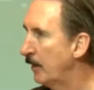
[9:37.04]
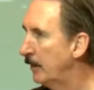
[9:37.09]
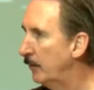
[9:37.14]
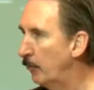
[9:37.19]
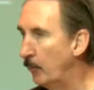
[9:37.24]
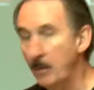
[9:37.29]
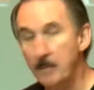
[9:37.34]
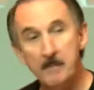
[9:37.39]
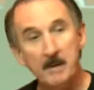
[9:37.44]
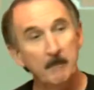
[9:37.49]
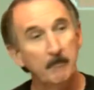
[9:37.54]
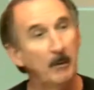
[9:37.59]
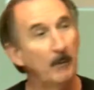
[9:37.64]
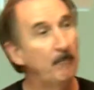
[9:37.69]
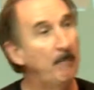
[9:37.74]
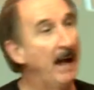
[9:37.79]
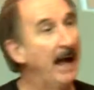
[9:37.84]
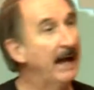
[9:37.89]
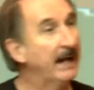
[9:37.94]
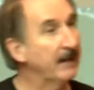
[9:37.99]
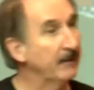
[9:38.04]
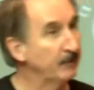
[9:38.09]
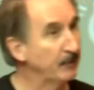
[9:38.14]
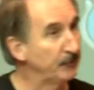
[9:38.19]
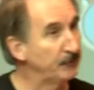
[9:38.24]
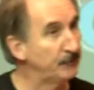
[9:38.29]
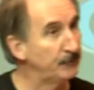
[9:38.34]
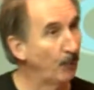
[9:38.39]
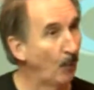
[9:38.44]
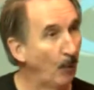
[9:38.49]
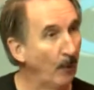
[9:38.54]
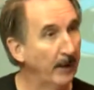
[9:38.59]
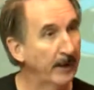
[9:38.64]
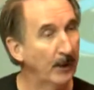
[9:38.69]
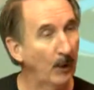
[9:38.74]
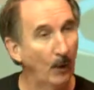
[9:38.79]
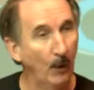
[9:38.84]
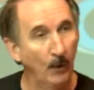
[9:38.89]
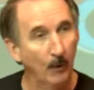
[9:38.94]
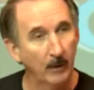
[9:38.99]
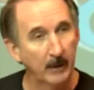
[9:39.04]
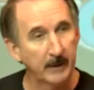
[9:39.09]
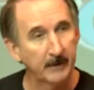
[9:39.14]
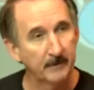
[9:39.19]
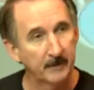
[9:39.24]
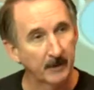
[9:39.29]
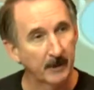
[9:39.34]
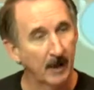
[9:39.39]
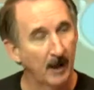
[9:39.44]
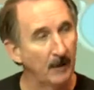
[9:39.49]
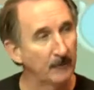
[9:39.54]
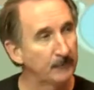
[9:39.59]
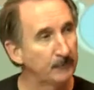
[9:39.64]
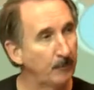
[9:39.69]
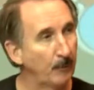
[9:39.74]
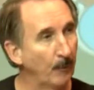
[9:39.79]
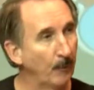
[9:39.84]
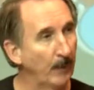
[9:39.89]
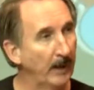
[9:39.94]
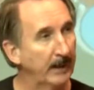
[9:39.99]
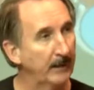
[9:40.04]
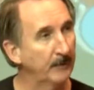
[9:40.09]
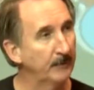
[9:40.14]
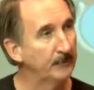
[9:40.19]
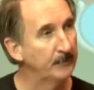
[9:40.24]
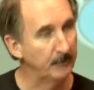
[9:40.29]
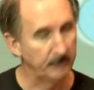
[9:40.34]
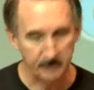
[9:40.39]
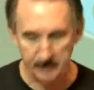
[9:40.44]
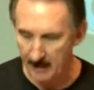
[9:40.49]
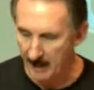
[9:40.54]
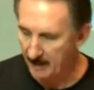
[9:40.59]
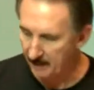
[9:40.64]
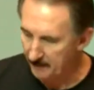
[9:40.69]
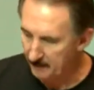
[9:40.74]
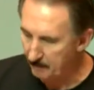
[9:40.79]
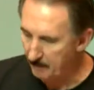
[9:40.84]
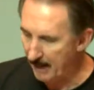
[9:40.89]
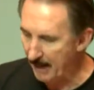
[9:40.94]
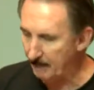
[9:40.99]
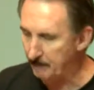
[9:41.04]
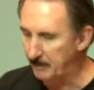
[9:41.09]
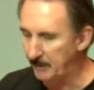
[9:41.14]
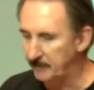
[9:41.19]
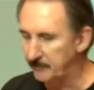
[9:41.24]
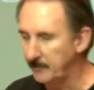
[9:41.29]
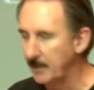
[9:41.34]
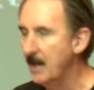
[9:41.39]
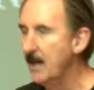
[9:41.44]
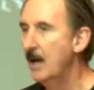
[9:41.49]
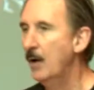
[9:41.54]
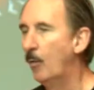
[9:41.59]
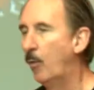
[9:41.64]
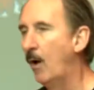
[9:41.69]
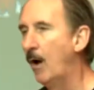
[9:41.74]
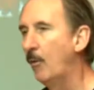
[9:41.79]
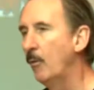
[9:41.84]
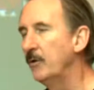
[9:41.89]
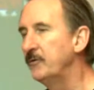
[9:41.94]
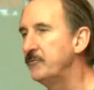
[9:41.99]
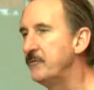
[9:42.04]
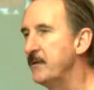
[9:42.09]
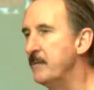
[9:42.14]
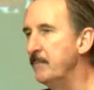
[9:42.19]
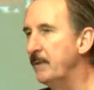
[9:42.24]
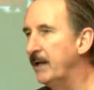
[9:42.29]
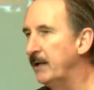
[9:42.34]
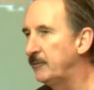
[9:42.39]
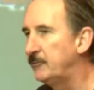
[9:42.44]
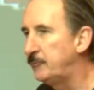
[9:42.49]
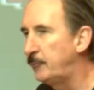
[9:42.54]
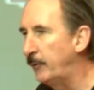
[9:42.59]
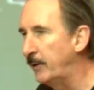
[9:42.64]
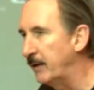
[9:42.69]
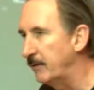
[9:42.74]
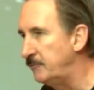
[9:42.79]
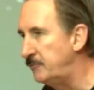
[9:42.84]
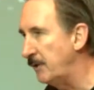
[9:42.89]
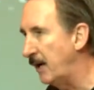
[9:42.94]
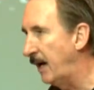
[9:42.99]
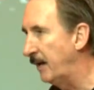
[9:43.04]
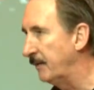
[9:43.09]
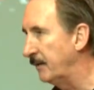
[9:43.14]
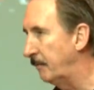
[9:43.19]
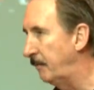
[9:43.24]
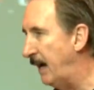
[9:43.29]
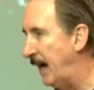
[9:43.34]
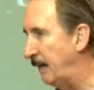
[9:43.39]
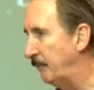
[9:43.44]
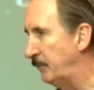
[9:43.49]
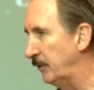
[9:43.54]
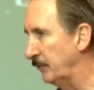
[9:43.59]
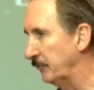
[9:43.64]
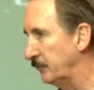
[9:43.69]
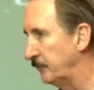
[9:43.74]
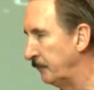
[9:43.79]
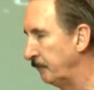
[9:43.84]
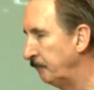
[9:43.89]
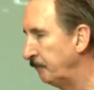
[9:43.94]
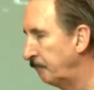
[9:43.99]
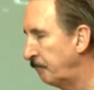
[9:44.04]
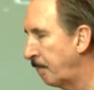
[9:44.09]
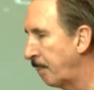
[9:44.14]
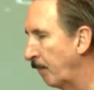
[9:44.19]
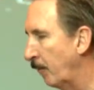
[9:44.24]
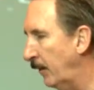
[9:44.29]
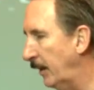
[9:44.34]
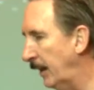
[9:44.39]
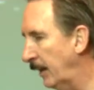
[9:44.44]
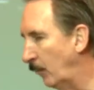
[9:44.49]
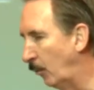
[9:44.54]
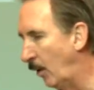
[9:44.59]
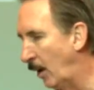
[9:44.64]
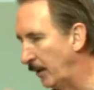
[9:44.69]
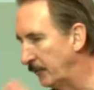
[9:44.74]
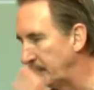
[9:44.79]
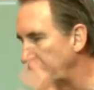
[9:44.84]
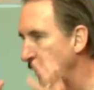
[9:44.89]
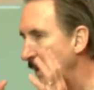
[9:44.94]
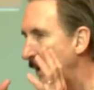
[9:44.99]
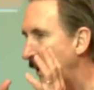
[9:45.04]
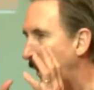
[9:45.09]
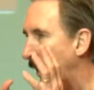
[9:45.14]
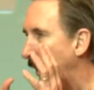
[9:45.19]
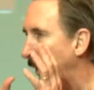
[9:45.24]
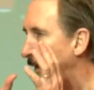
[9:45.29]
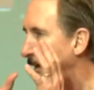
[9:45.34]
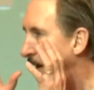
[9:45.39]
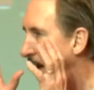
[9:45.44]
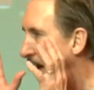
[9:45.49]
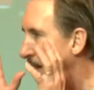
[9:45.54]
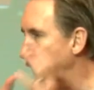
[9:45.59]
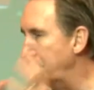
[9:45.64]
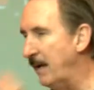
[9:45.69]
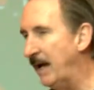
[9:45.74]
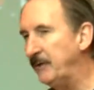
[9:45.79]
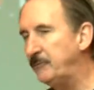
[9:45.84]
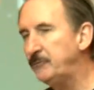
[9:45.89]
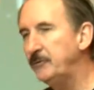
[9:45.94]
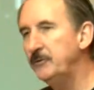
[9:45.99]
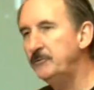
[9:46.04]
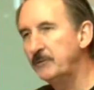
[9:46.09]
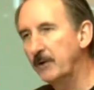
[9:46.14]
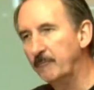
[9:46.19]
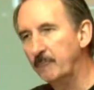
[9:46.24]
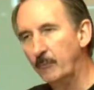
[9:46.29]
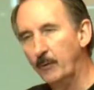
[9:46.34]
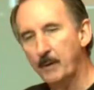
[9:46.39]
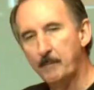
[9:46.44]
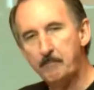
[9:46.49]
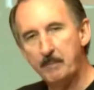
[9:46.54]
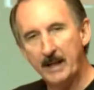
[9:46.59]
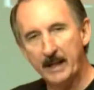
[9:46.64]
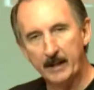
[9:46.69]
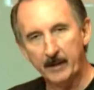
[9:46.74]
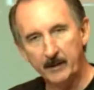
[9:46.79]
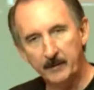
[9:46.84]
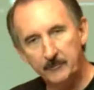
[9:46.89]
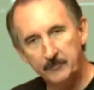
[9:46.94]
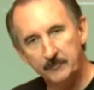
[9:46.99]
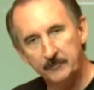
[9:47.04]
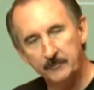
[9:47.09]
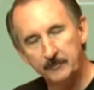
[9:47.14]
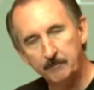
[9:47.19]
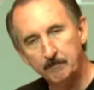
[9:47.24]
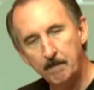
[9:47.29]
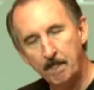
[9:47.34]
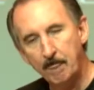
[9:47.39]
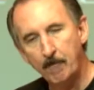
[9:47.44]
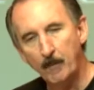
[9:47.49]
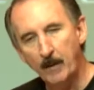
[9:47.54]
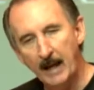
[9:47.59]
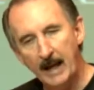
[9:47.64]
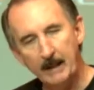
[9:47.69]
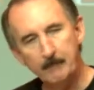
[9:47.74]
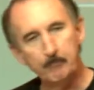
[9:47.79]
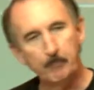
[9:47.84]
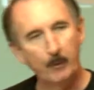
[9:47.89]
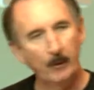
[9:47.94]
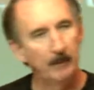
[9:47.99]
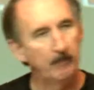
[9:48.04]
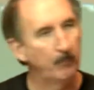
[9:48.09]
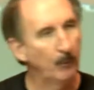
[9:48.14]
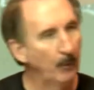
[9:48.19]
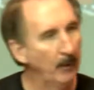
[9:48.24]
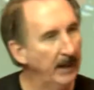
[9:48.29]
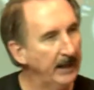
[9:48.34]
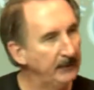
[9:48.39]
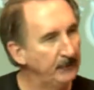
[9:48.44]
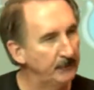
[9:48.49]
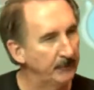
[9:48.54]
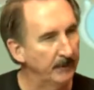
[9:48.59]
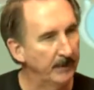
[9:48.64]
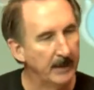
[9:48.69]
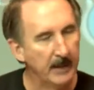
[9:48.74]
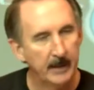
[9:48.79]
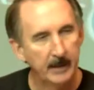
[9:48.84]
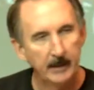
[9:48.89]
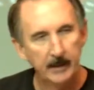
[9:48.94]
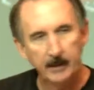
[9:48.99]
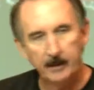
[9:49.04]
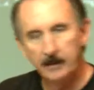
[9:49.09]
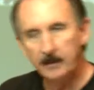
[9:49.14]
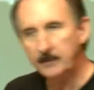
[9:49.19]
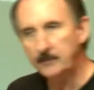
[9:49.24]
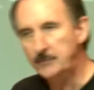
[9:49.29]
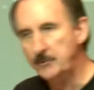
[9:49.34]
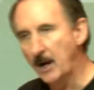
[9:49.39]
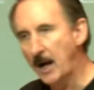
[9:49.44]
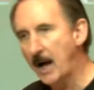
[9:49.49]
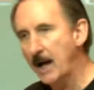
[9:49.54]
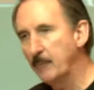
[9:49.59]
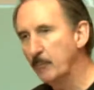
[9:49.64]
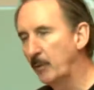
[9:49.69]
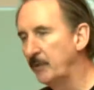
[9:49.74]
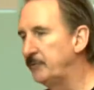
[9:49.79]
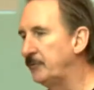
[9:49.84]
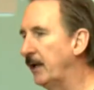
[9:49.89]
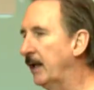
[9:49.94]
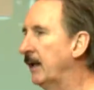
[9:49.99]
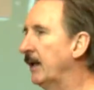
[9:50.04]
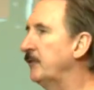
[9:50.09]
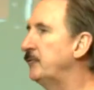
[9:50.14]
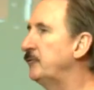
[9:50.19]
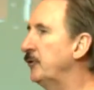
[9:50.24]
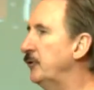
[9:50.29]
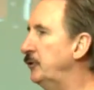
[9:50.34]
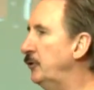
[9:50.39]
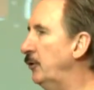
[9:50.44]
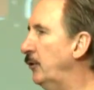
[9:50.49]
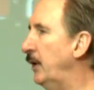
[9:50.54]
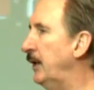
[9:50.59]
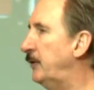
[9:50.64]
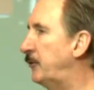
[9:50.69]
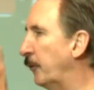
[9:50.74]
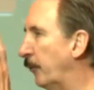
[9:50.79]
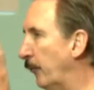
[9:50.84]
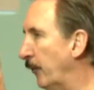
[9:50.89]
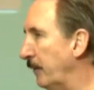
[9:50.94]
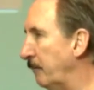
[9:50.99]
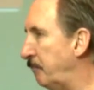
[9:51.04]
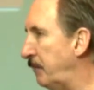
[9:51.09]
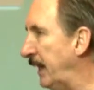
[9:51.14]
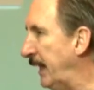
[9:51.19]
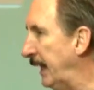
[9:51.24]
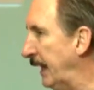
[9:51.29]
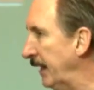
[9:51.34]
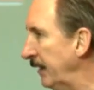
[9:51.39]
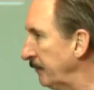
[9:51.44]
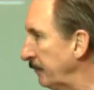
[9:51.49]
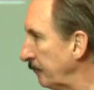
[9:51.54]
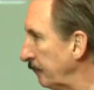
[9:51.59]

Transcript: Remember back in the story early in the gospel records of John the Baptist? What was the ministry of John the Baptist? It was a message of repentance and preparation. John would say, Listen, you need to repent